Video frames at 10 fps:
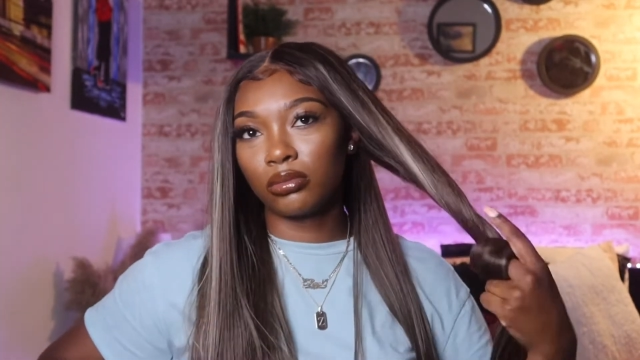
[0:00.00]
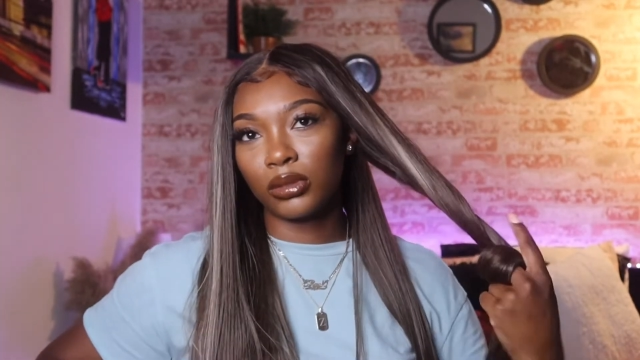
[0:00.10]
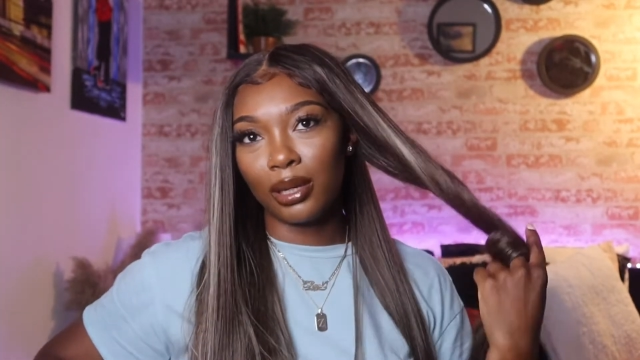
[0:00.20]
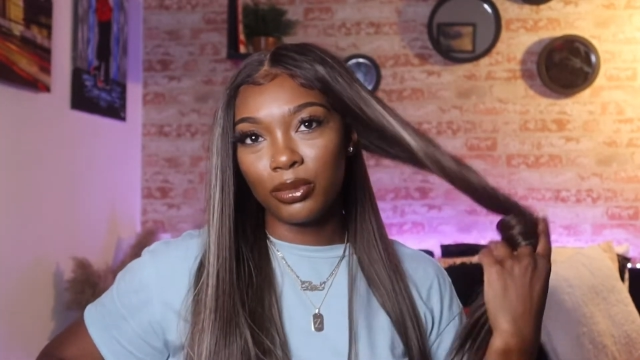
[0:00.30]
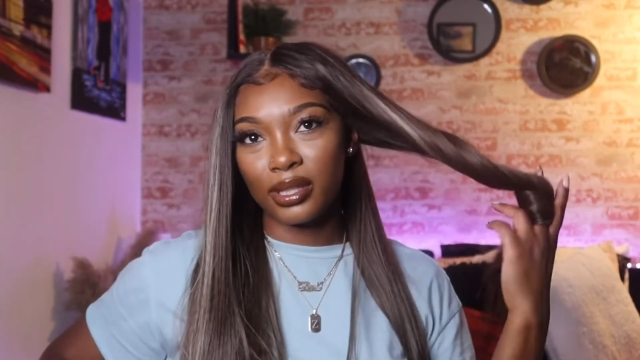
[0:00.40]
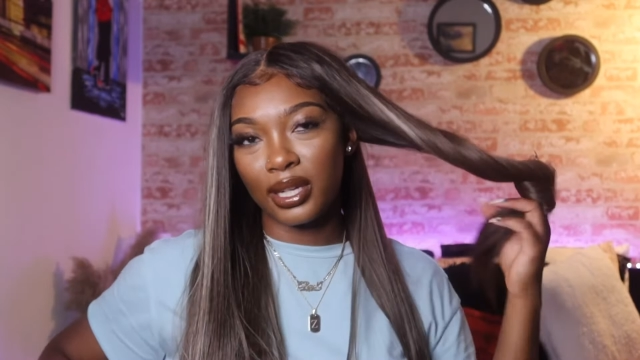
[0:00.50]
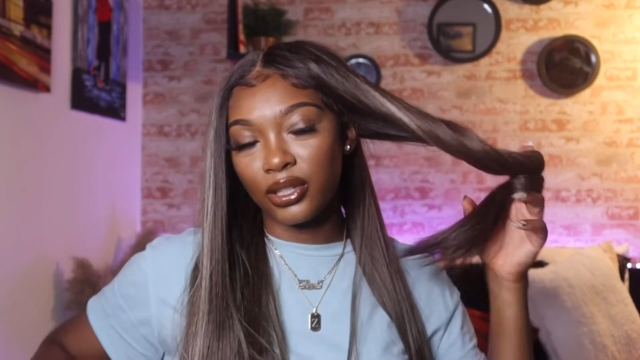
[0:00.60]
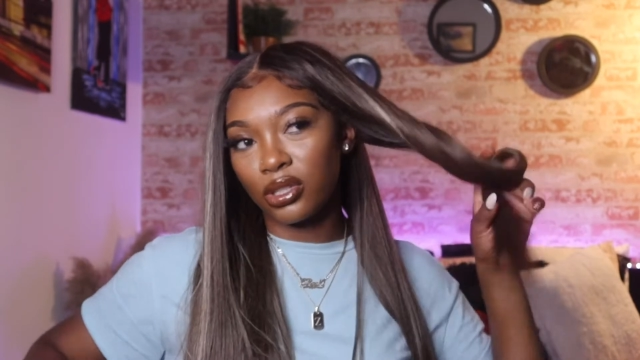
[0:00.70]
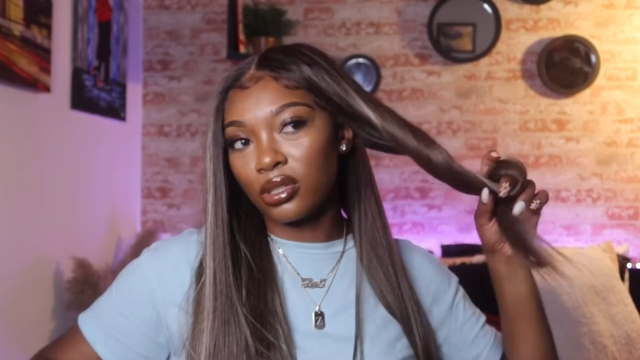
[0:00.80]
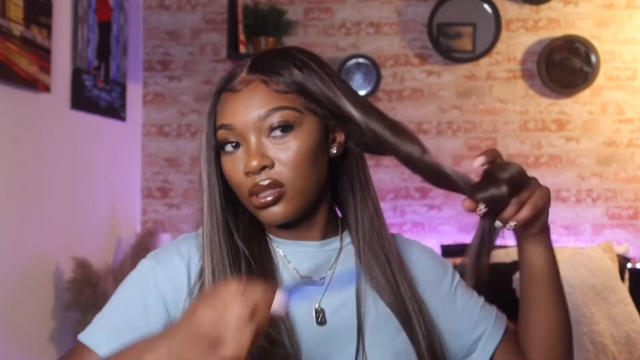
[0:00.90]
a couple
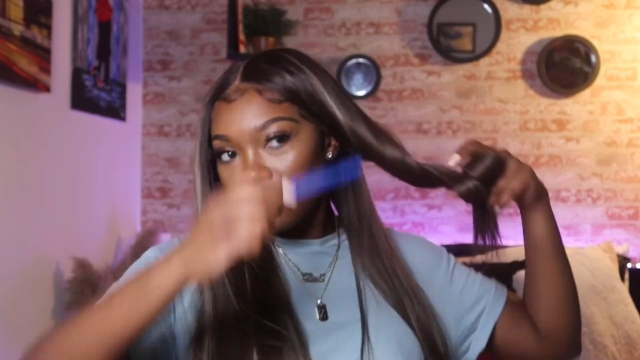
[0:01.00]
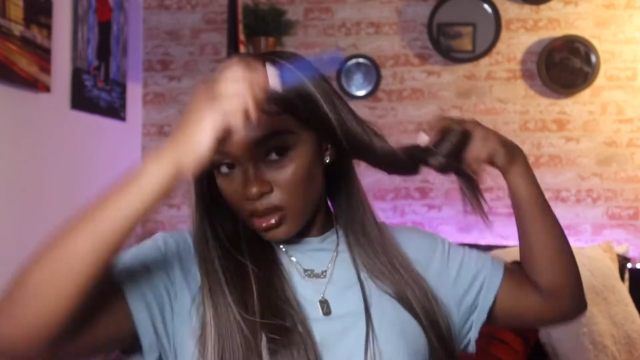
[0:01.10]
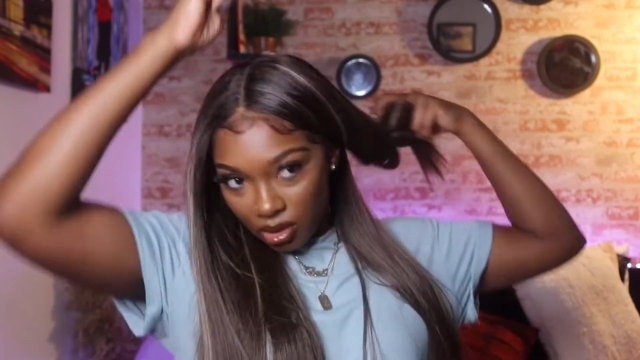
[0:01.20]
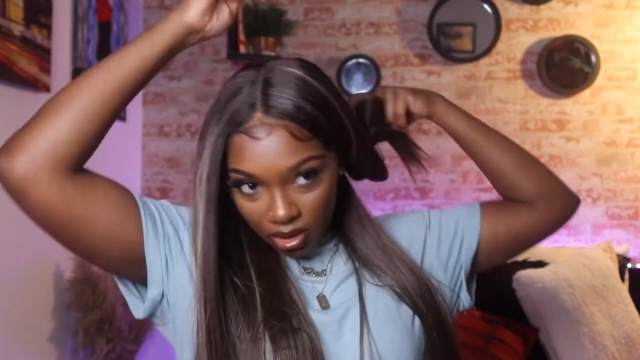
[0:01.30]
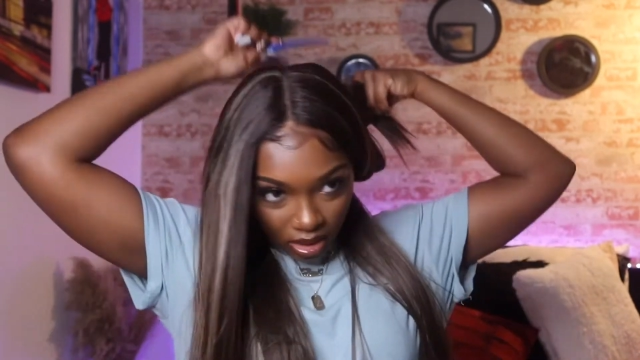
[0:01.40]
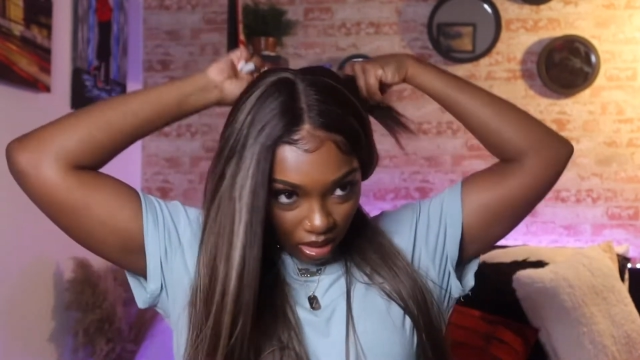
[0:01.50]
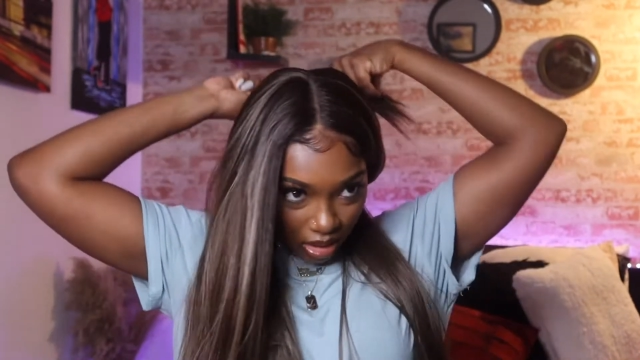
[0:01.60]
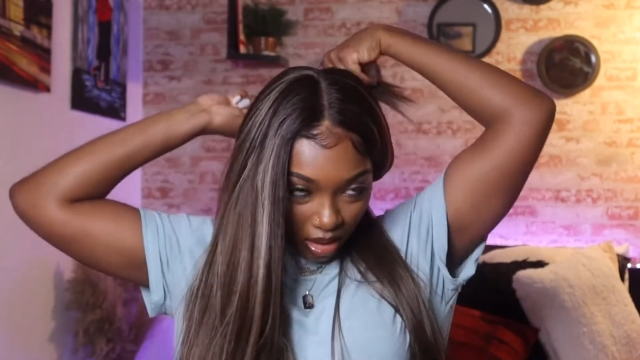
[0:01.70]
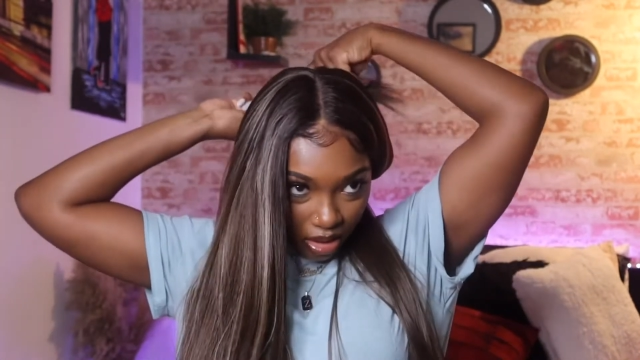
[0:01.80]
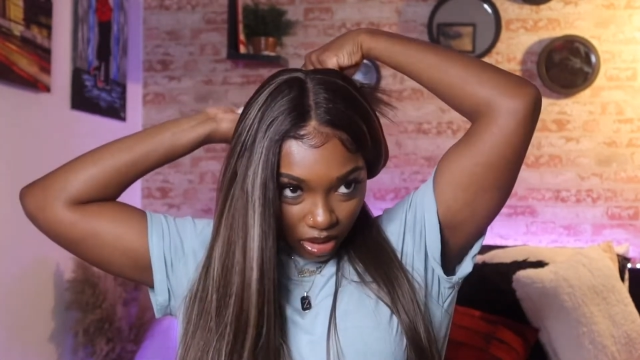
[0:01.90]
sections
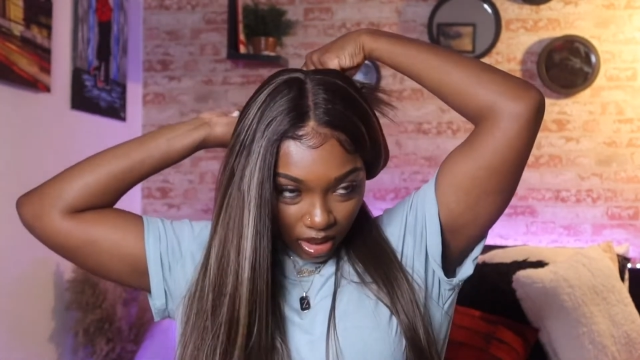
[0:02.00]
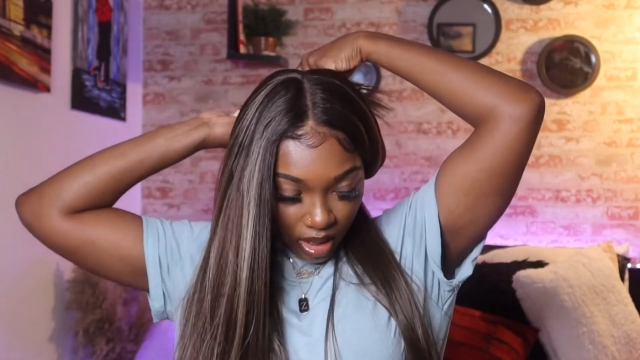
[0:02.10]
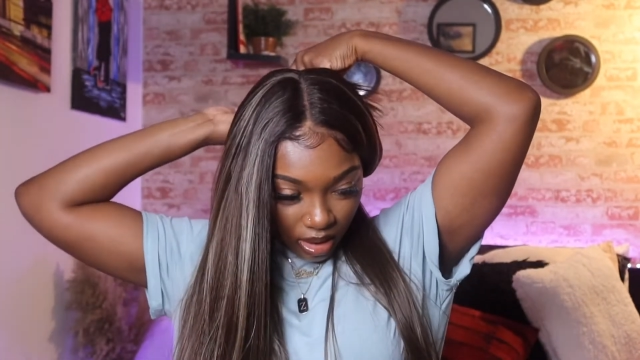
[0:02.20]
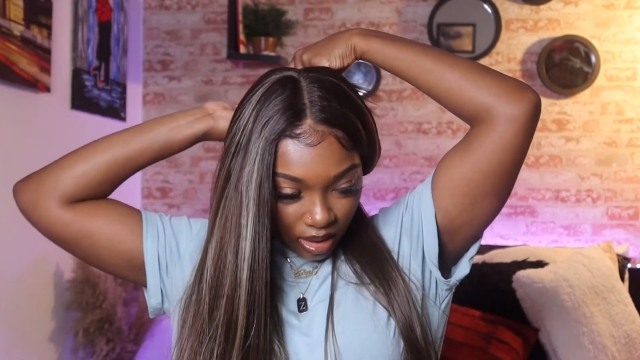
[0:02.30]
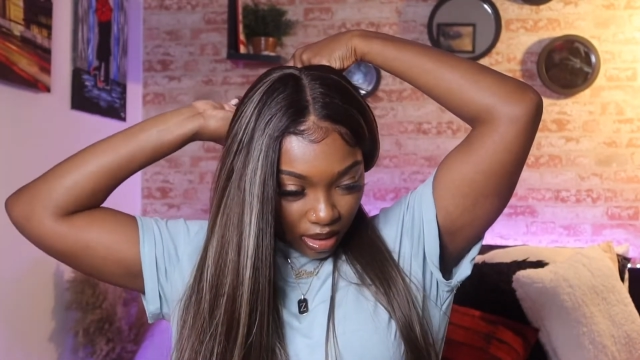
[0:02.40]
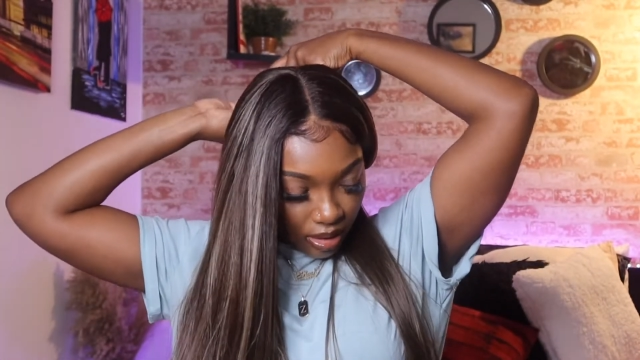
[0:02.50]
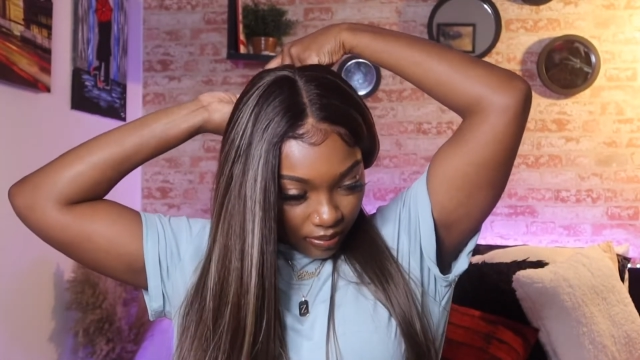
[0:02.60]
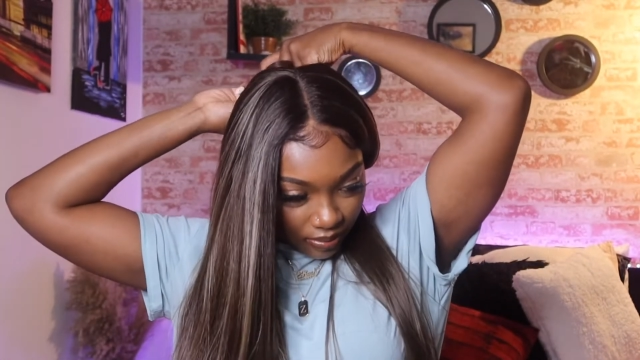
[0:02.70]
and just